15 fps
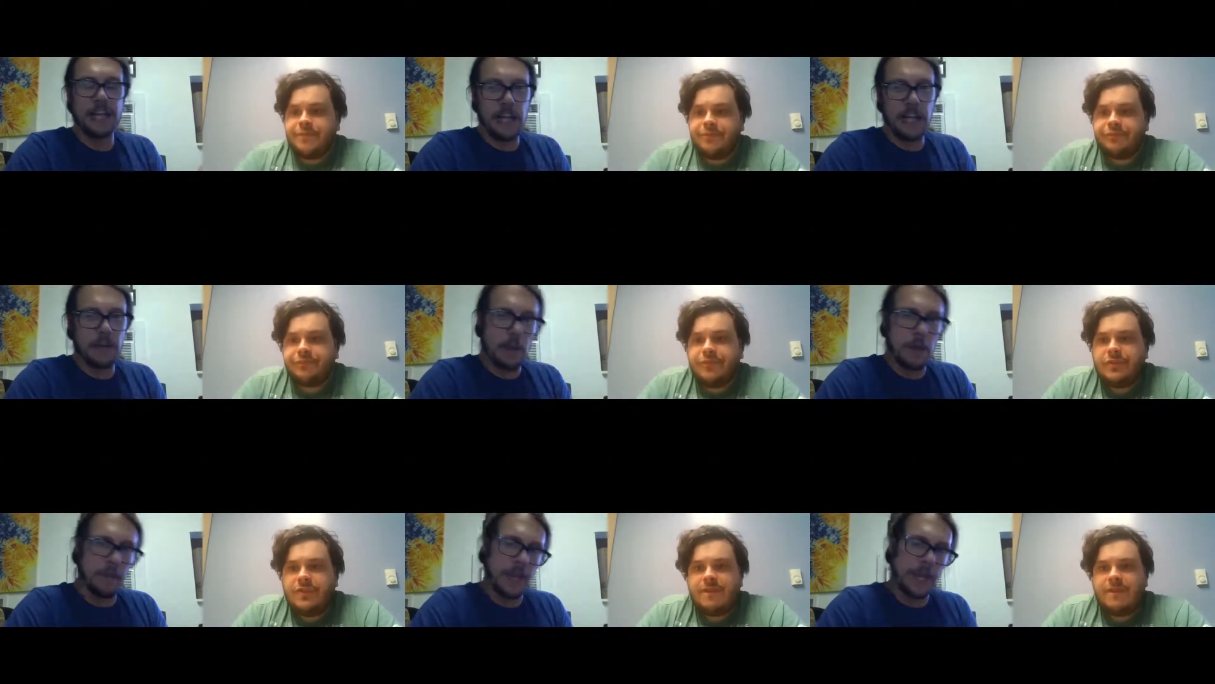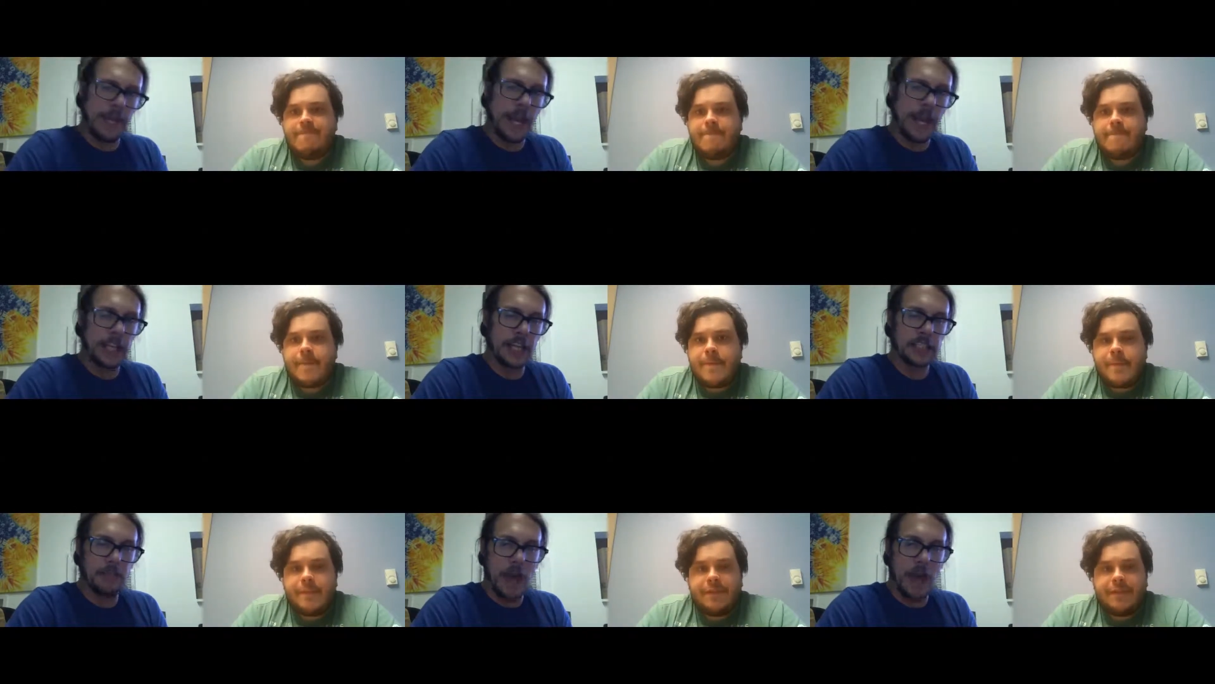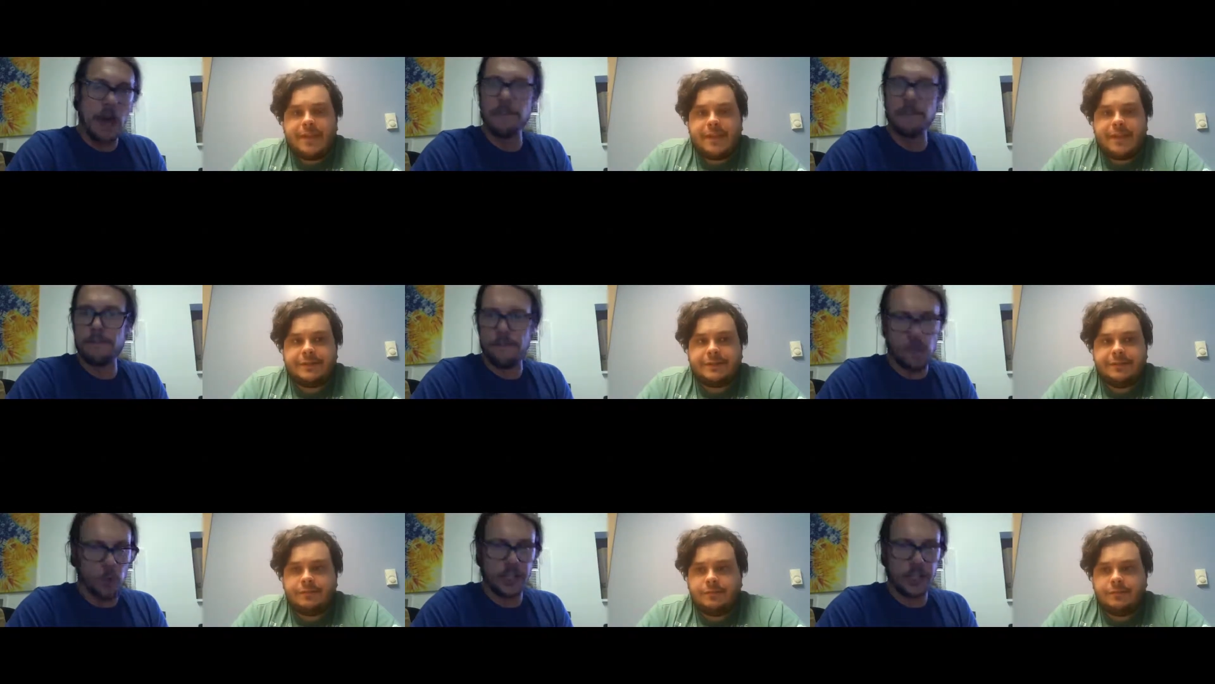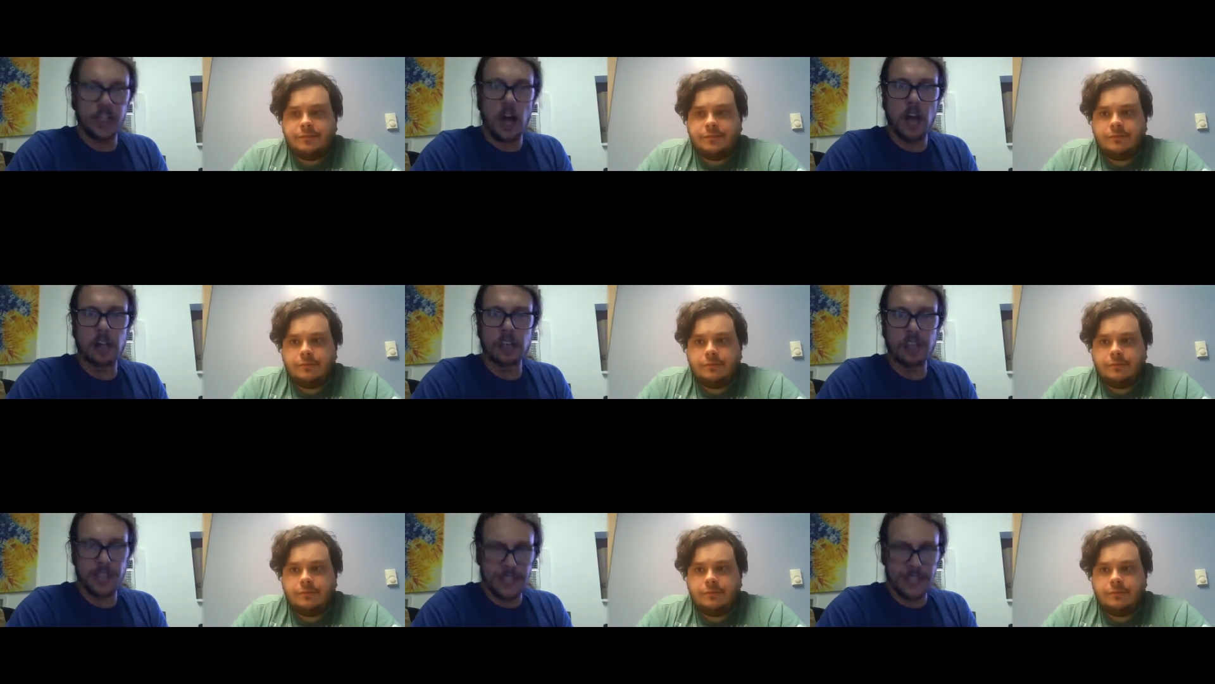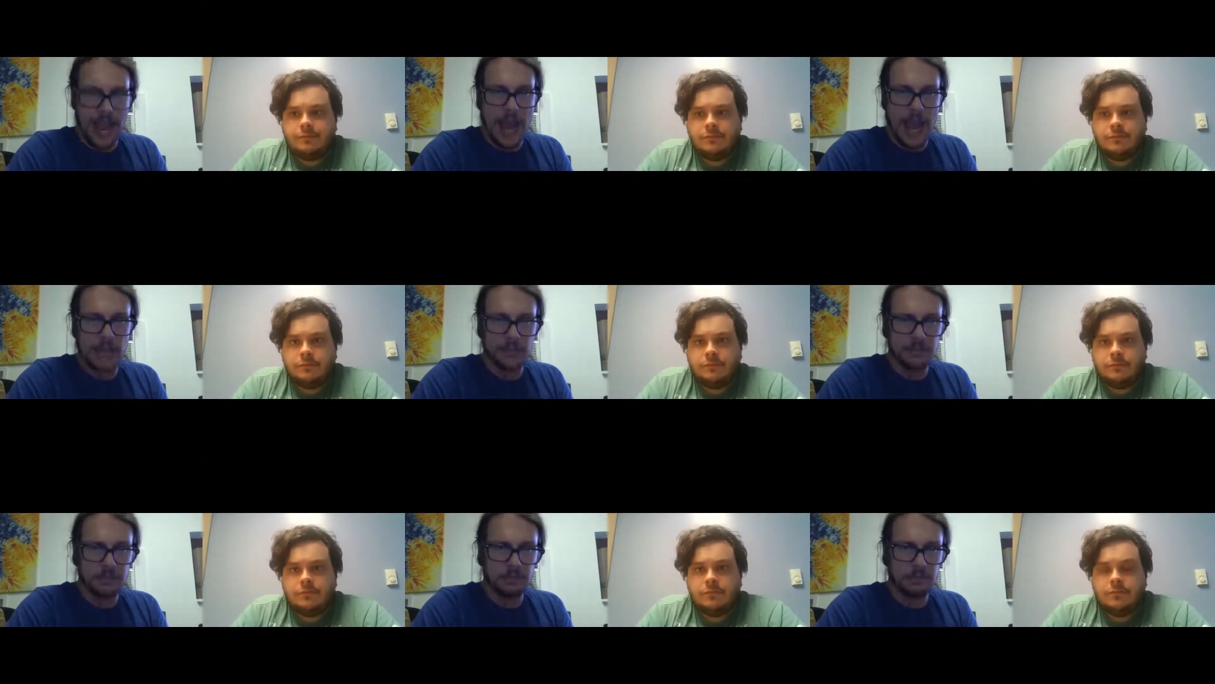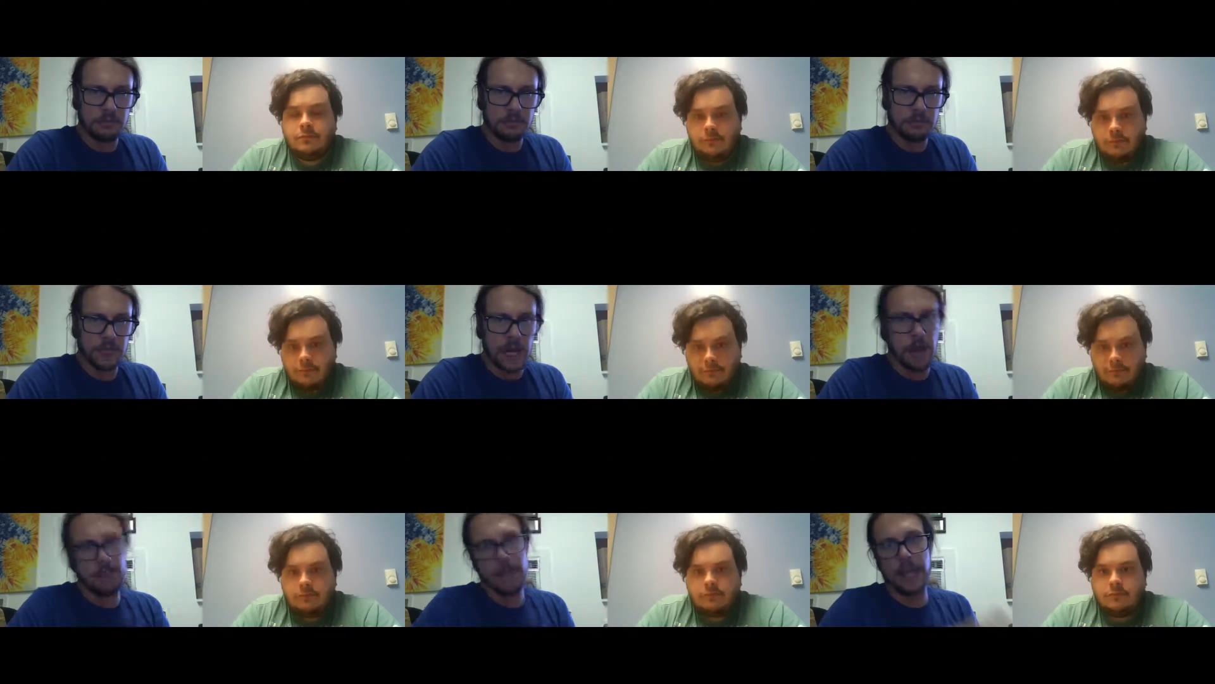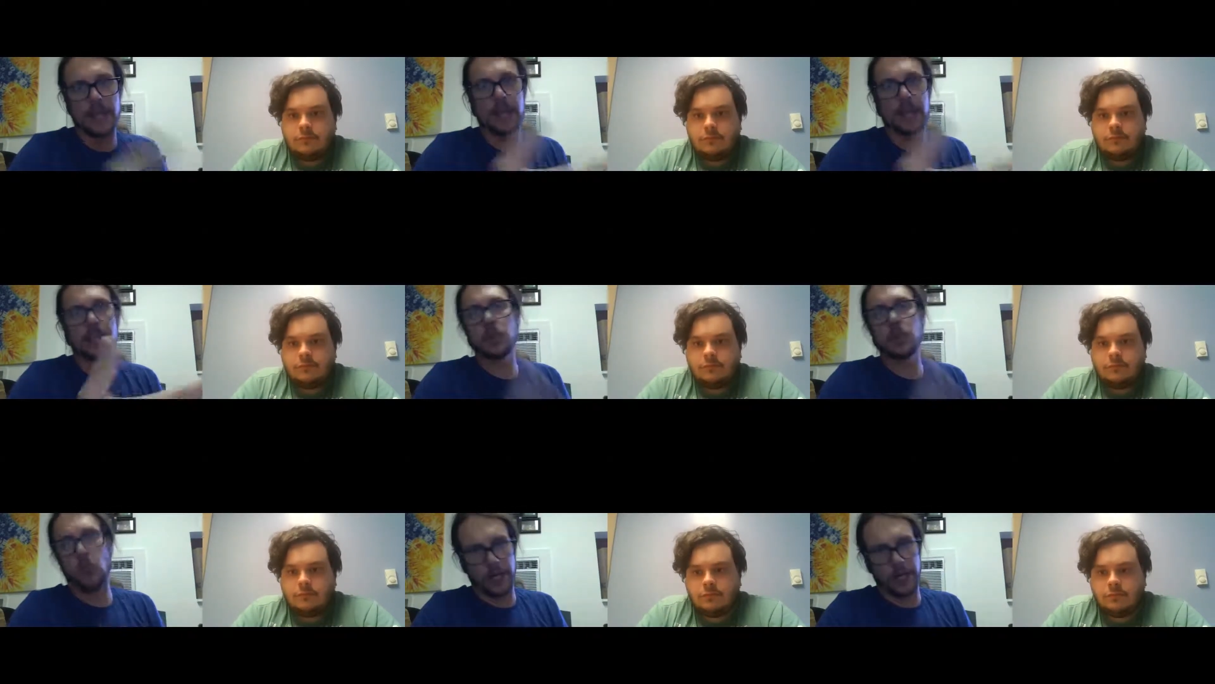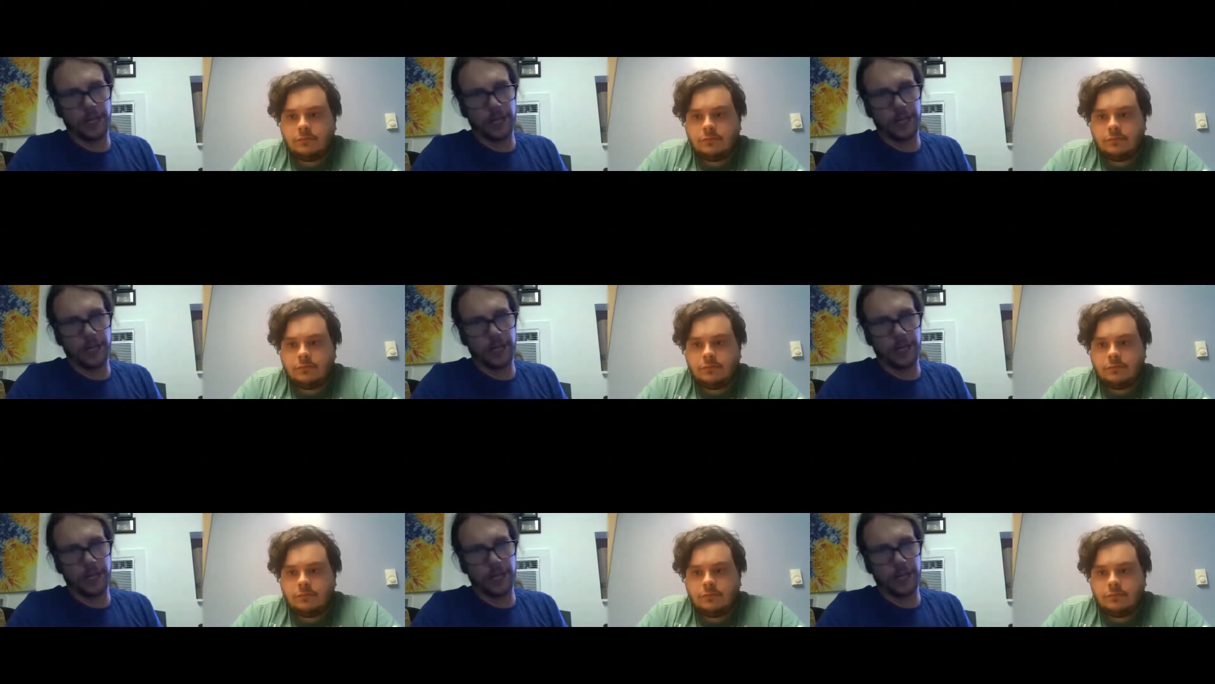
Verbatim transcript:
Speaker 1: I make X amount, forty dollars in gas. Mm-hmm. I'm making a twenty